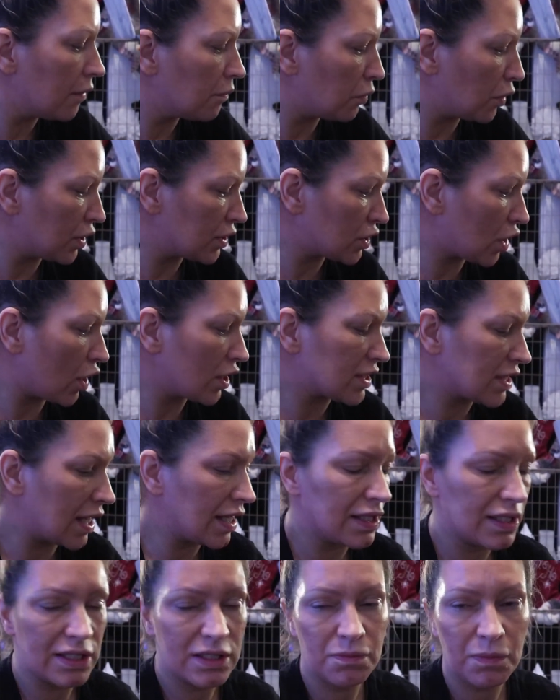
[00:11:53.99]
But he's got to
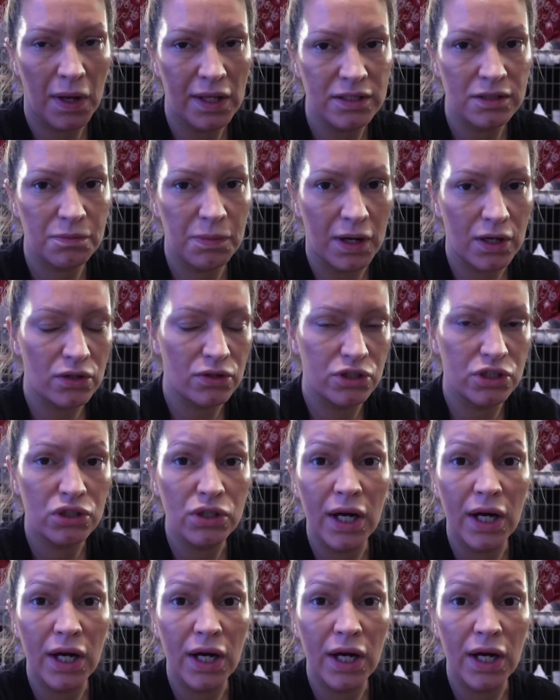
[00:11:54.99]
take these pants back because I